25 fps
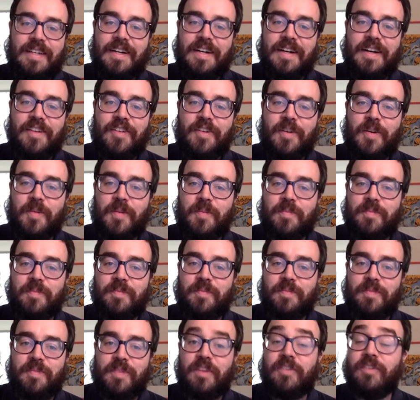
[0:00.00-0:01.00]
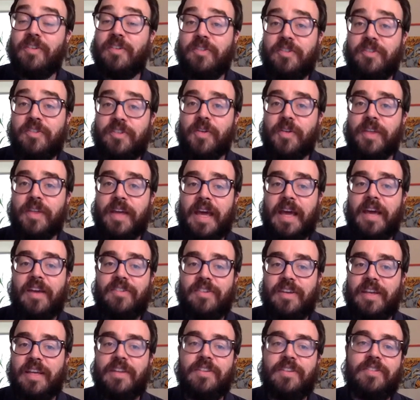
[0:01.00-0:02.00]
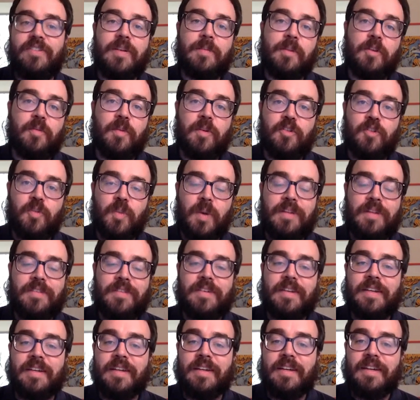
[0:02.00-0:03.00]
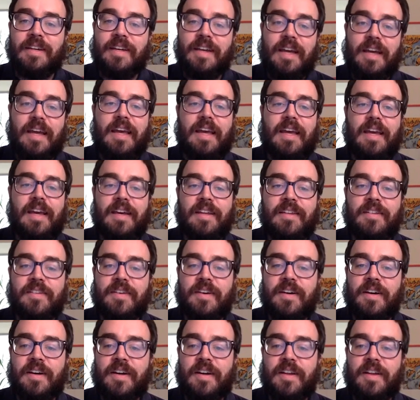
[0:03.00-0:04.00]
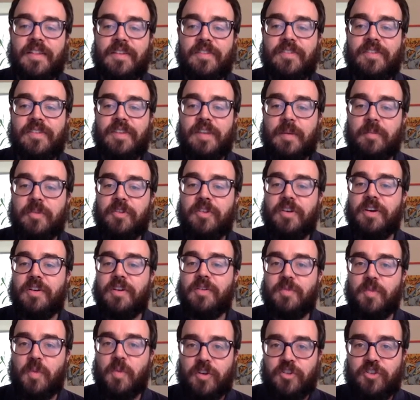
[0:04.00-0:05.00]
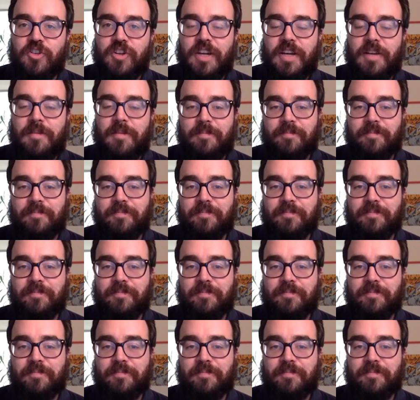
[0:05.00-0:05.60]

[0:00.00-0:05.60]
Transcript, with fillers: Uh, so this is still the case in C++ 20, and uh, this seems unfortunate.